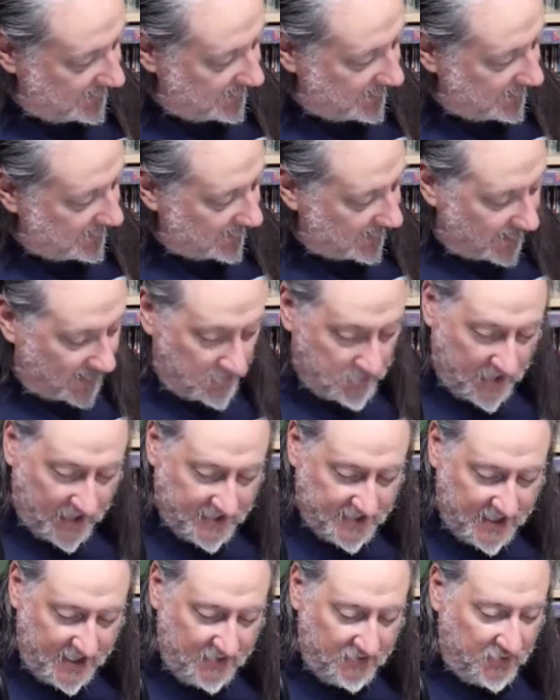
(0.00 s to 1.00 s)

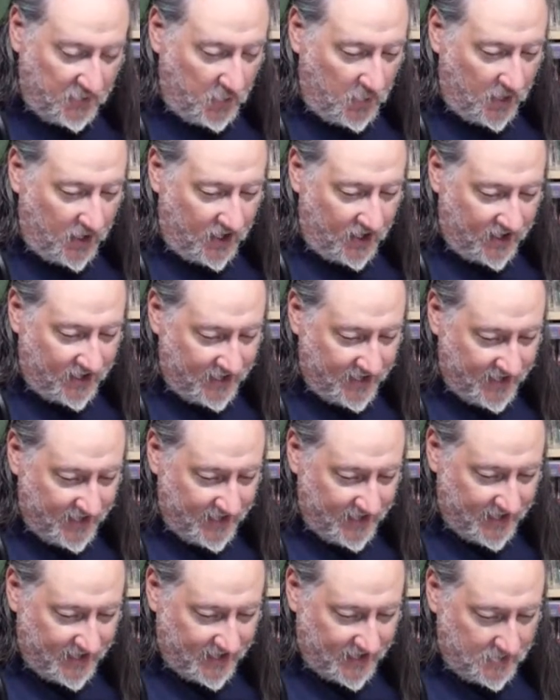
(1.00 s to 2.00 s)
D4,
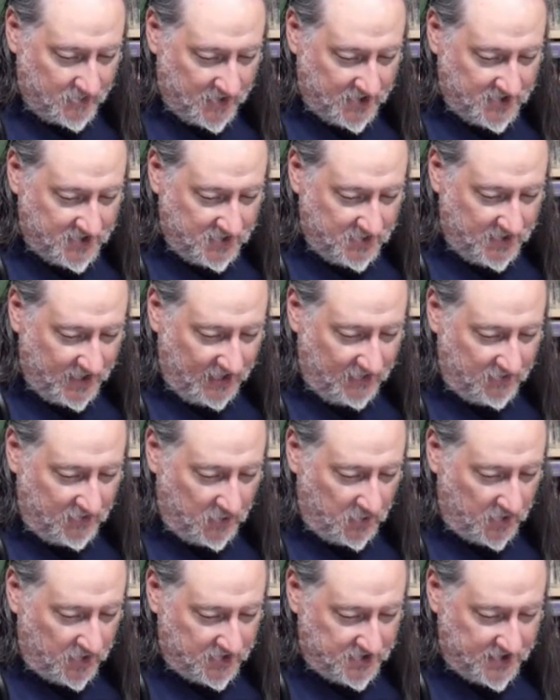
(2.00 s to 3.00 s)
got my 2
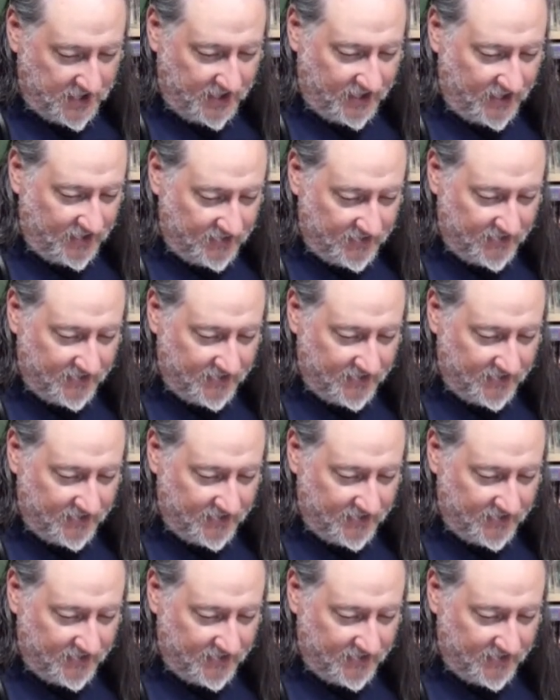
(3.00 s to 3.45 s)
D4s here.